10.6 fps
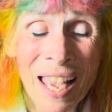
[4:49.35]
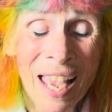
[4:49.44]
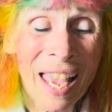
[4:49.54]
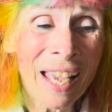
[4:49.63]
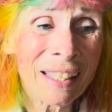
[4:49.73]

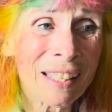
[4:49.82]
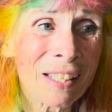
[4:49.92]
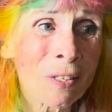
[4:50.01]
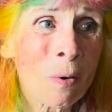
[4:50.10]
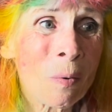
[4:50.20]
And
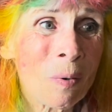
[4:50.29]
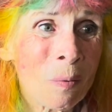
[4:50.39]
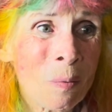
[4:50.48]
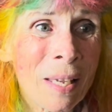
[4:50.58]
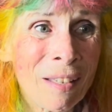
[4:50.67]
so
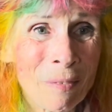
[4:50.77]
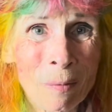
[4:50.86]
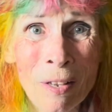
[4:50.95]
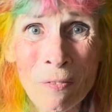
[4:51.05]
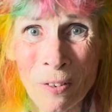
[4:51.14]
we
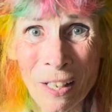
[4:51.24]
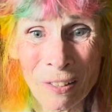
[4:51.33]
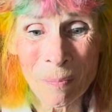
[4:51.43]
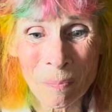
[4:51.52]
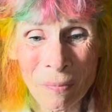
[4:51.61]
feel